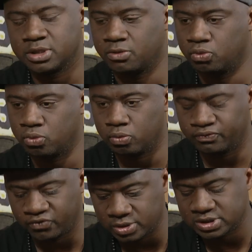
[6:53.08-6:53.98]
that
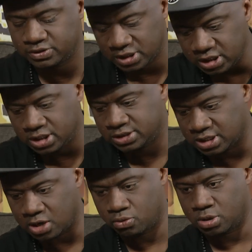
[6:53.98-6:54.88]
first he needed to
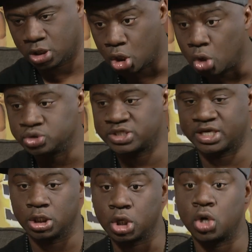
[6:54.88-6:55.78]
get a coach
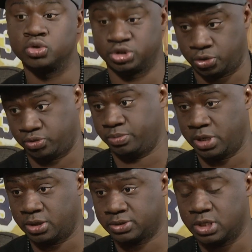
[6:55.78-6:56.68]
that can coach the 3
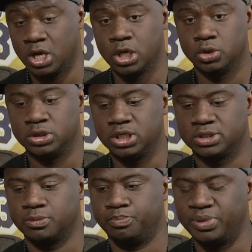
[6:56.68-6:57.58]
players. You
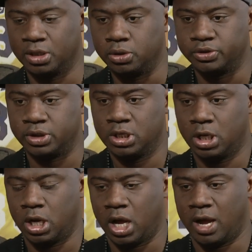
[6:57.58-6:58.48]
needed to build
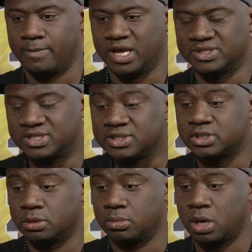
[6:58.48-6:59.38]
a
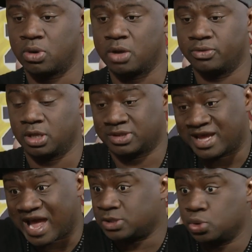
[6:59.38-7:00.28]
system around the
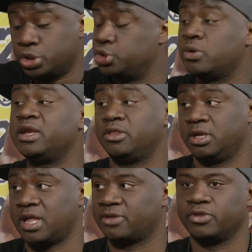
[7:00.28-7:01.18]
guys who couldn't do
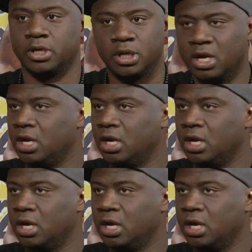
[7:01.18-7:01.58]
anything, like the